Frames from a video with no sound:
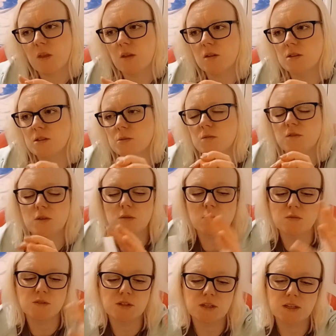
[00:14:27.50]
some of you,
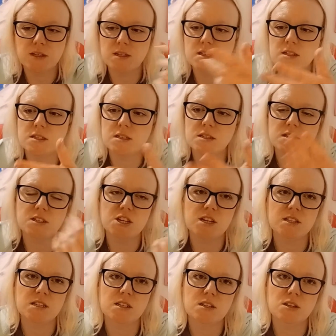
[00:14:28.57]
obviously, this is
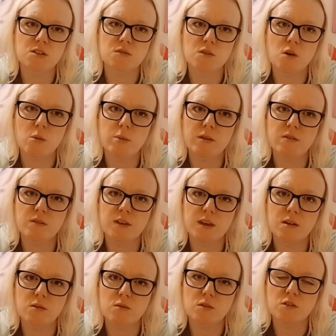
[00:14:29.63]
suggesting that you've got a bit of
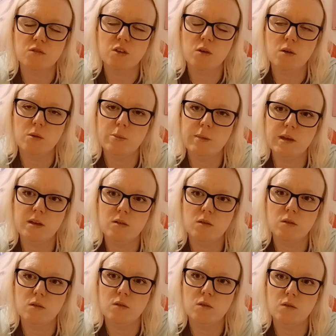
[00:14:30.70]
guilt, you've got a bit
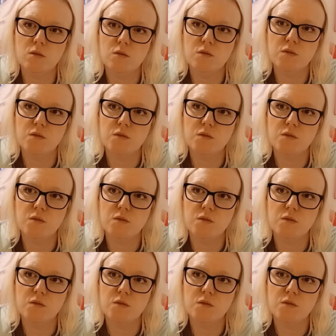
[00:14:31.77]
of...